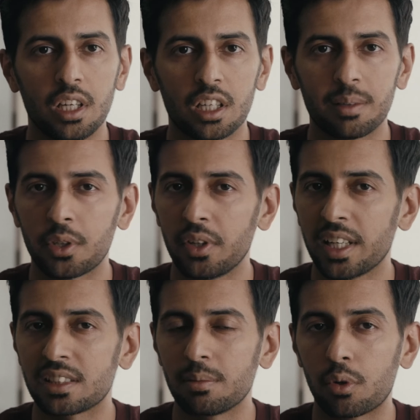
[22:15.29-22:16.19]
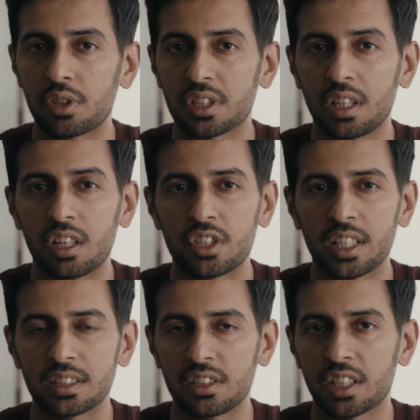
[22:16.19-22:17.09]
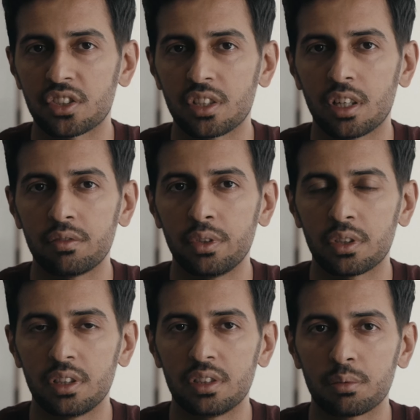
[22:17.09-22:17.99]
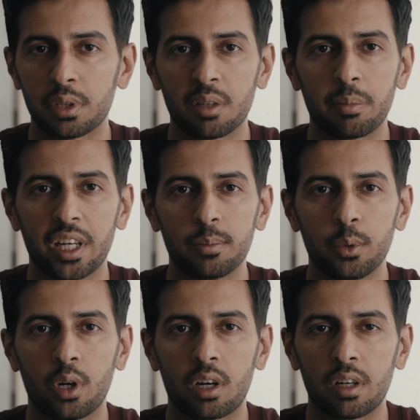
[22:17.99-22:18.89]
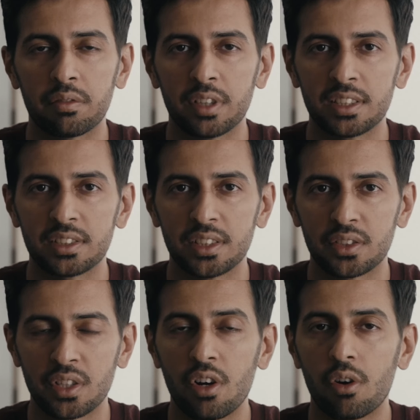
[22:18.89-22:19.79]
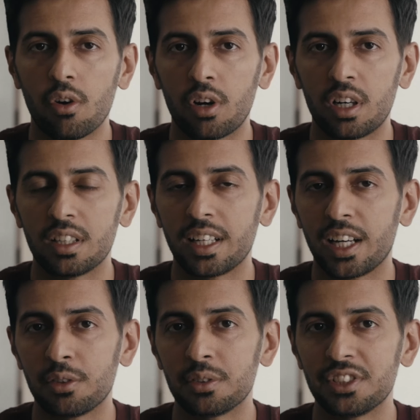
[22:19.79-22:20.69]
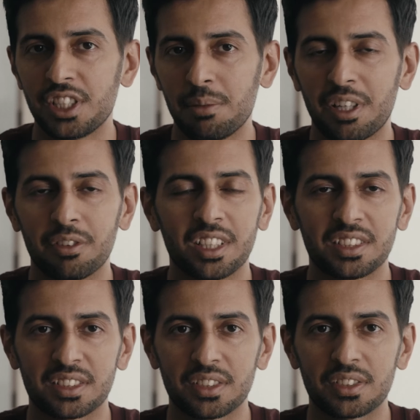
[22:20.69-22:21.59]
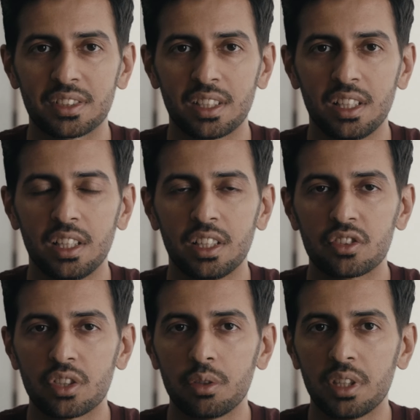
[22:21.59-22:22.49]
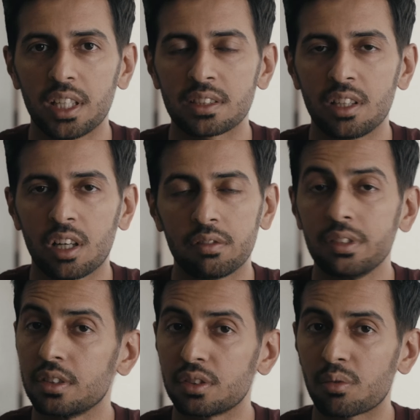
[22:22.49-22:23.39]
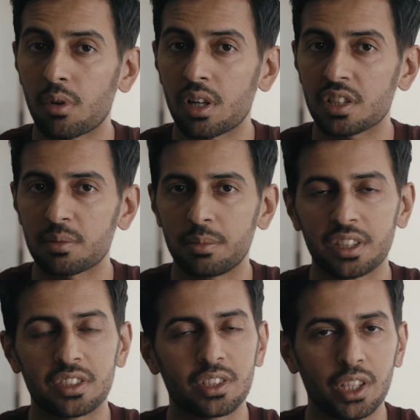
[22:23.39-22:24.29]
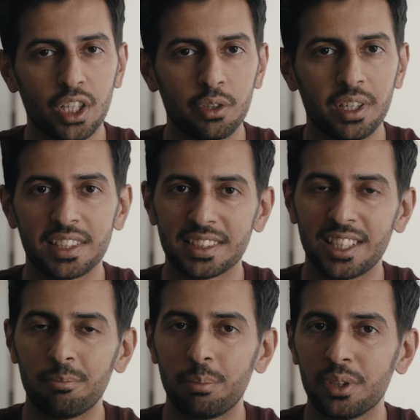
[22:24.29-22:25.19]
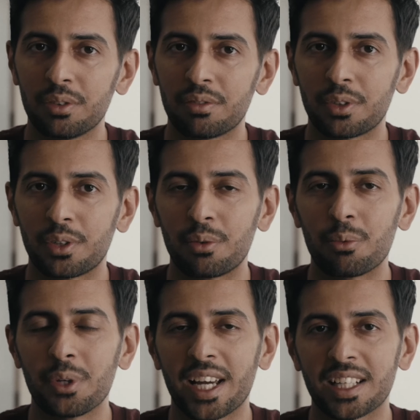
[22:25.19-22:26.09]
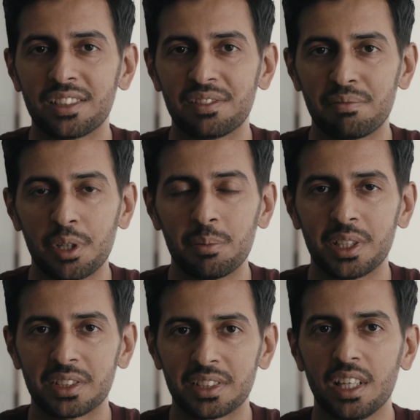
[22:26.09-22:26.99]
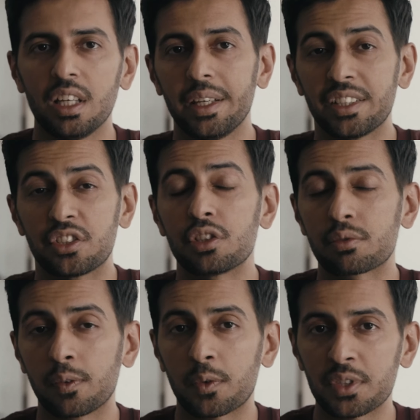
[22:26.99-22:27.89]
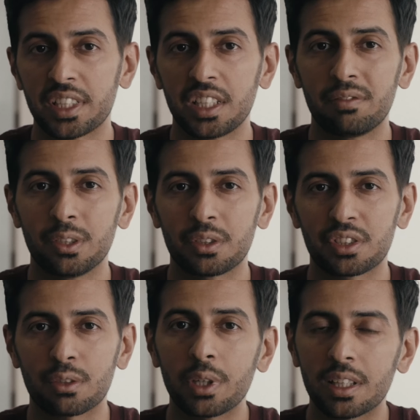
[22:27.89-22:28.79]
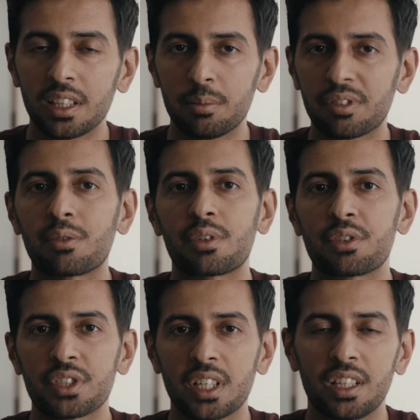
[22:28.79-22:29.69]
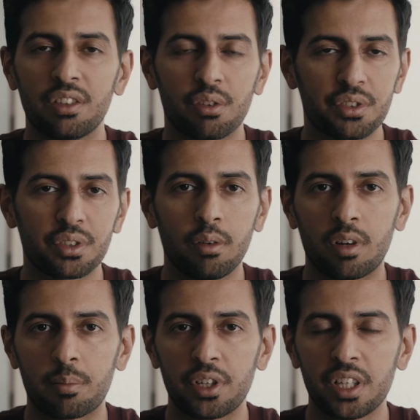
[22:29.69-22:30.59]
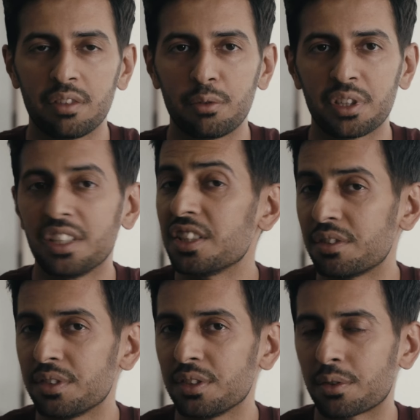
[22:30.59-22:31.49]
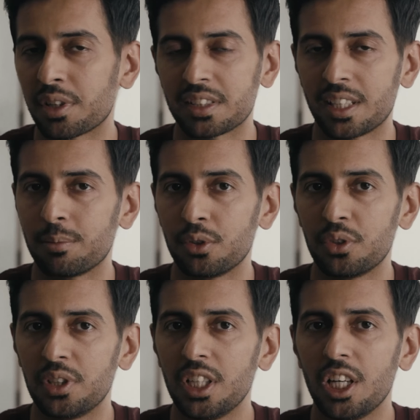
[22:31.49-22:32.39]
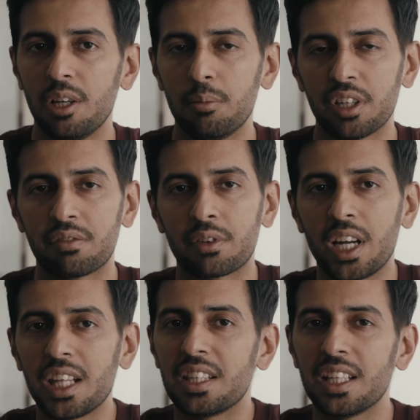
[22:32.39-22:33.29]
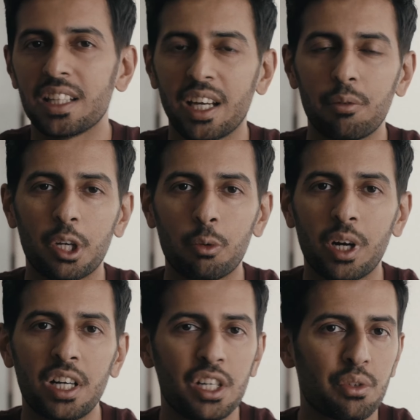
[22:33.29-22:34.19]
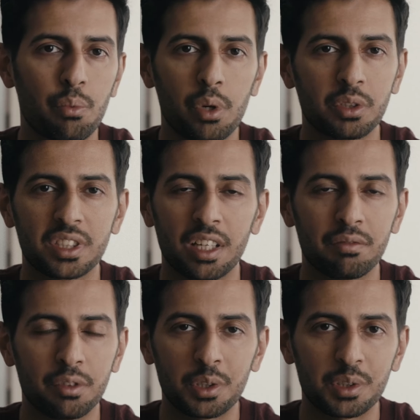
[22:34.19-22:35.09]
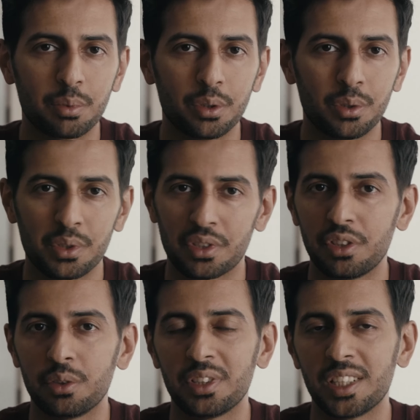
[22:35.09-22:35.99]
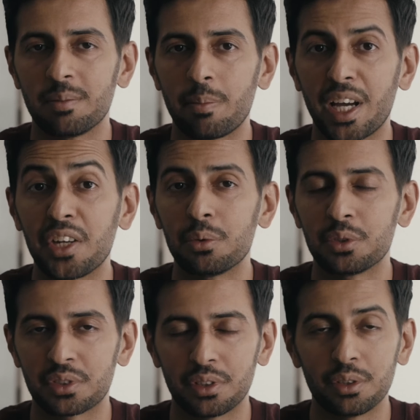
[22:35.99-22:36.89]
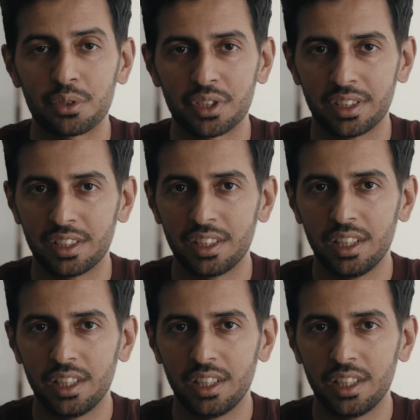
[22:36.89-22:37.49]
Komodo X supports contrast detection autofocus with compatible RF lenses, or now Z-mount lenses. So yes, the autofocus works, but it's slow and it's not built for reactive moments. It's useful for setting focus quickly before a shot or solo operating with an interview, for example. But for anything that requires real-time focus pulls, you'll need a manual solution.